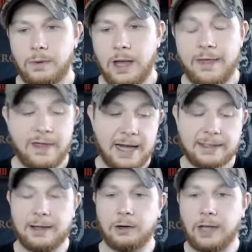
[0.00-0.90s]
And
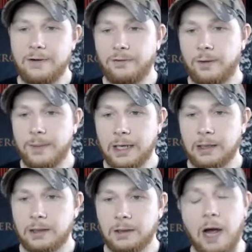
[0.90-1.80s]
that's their light for me.
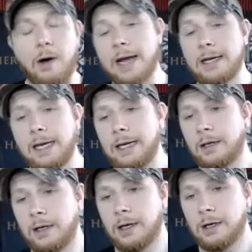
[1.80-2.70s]
Now I
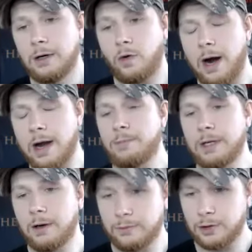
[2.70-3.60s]
need quite a
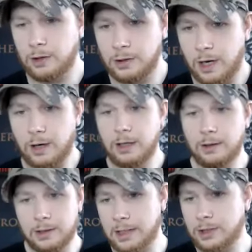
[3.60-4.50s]
bit of stern talking
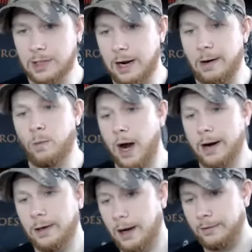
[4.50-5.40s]
because that's just how I'm
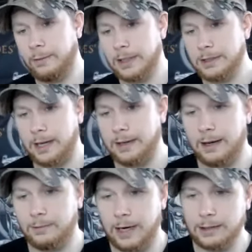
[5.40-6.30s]
wired. Not everybody's like
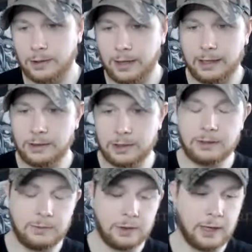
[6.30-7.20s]
that, right? So they can just
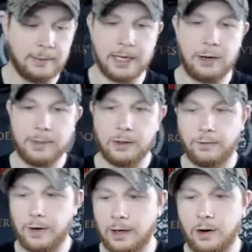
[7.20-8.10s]
straight up tell me you're
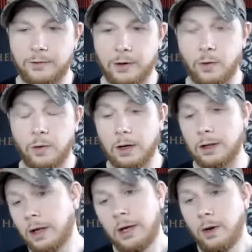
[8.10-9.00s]
fucking off your gourd
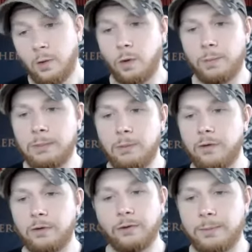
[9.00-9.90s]
and we'll be
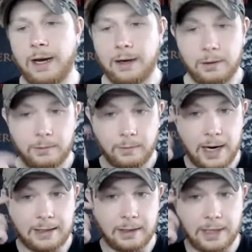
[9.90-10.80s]
moving from there,
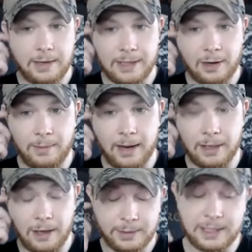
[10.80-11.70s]
right? Sometimes that'll
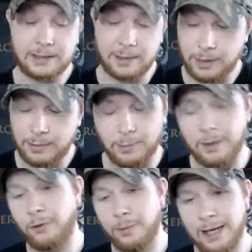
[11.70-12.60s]
maybe upset some people,
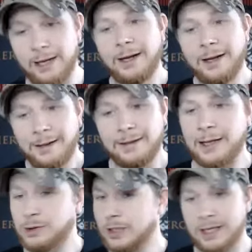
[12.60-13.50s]
but for me,
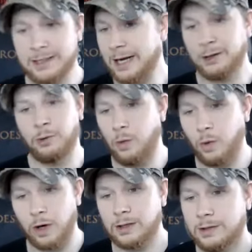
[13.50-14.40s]
that's exactly what
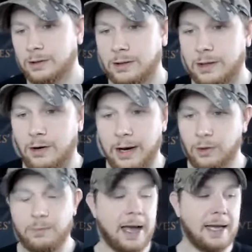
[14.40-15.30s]
works. You know, I
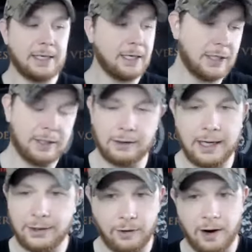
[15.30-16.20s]
go to Matt and Tish and they're
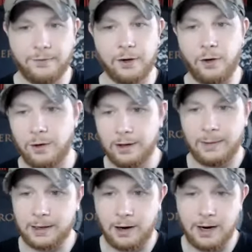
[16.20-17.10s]
like, you're off your gourd. And I'm
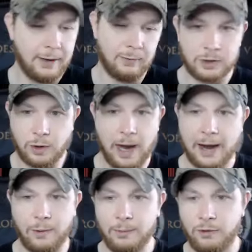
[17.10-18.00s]
like, all right, so how
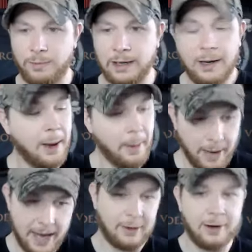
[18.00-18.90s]
do we move me
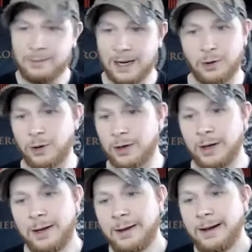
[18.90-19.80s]
back onto my gourd?
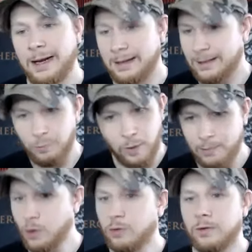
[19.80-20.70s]
And we
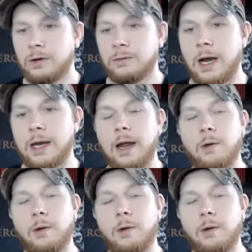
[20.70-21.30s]
move, right?